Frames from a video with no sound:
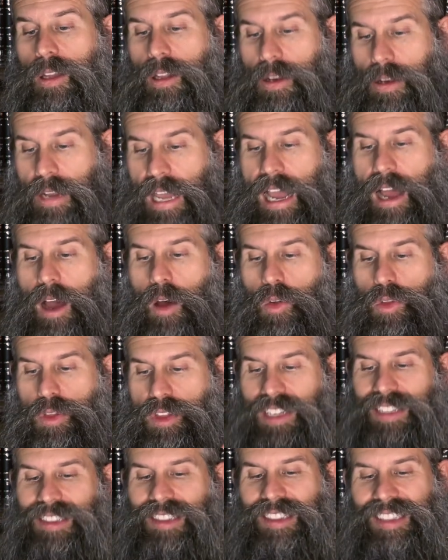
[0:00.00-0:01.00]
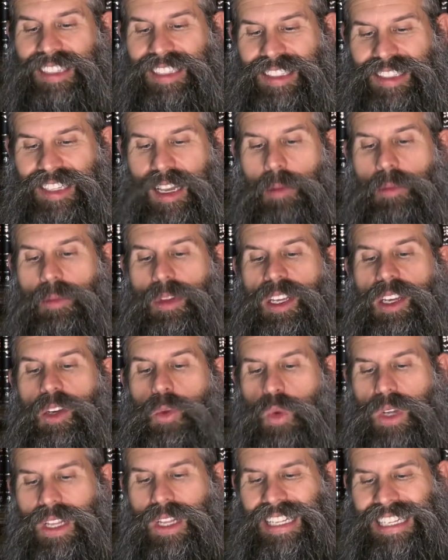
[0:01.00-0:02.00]
Now this assembly
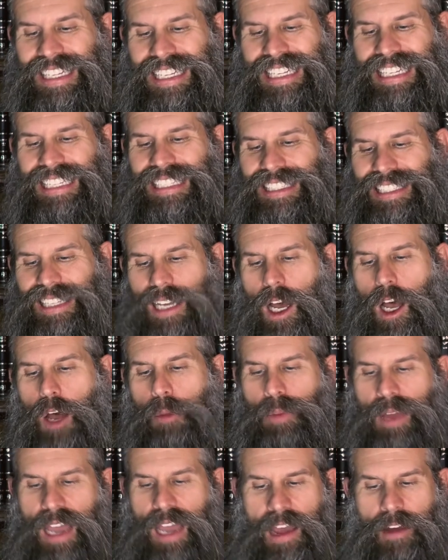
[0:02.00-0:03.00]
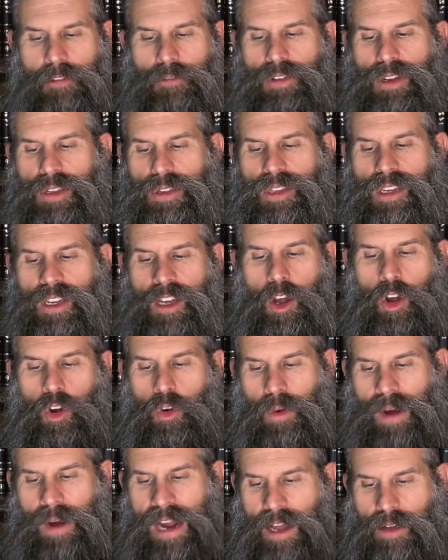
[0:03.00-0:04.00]
will eat up everything
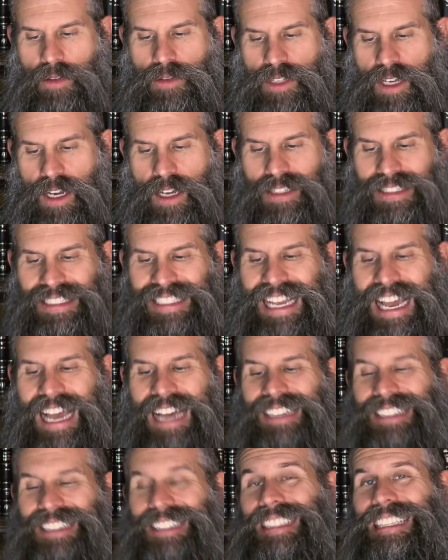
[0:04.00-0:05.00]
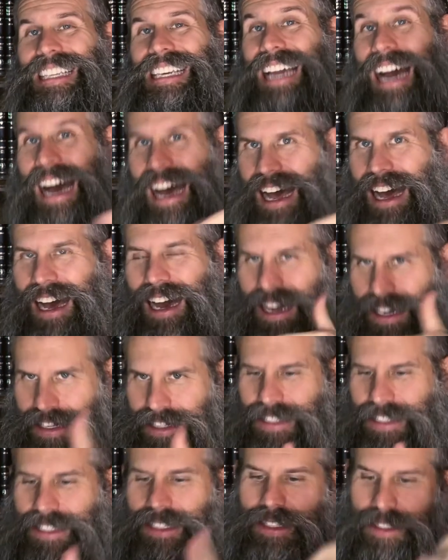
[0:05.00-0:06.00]
around us as the
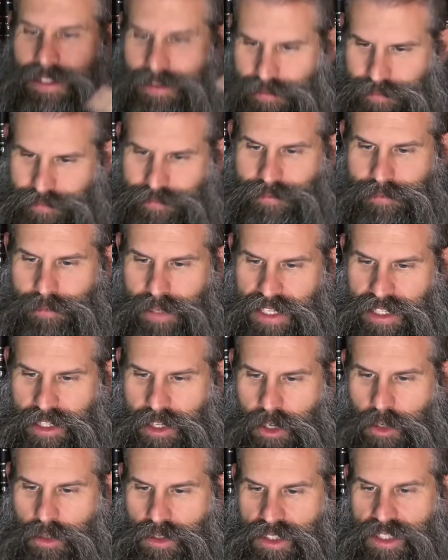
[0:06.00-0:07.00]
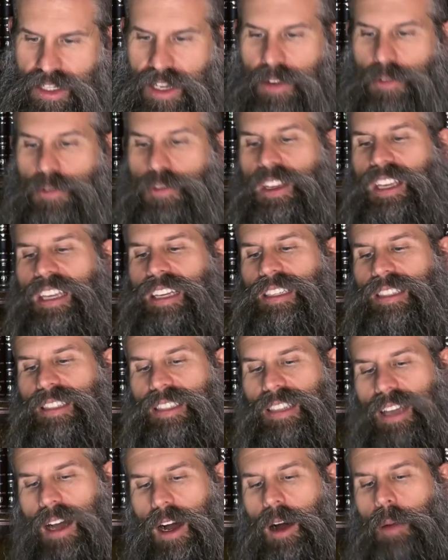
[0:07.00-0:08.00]
ox, Ben Yosef, eats
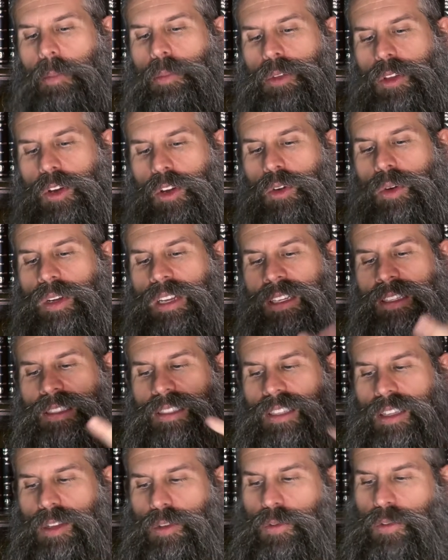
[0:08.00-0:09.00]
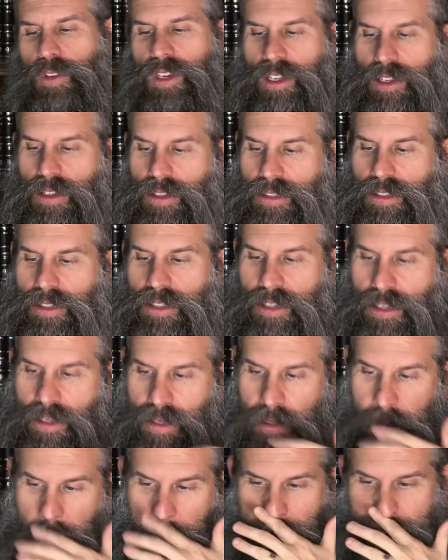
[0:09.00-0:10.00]
up the greens in the field.
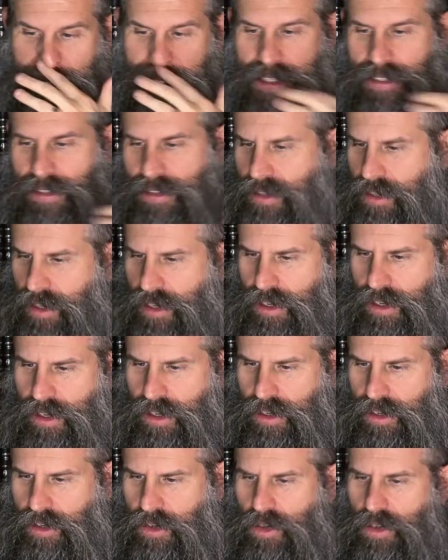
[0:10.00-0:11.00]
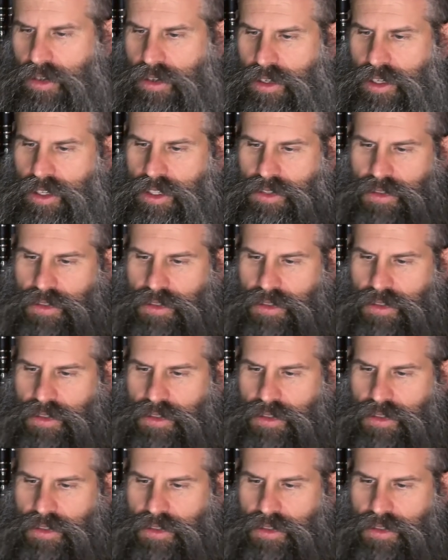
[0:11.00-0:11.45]
It says, kelochech,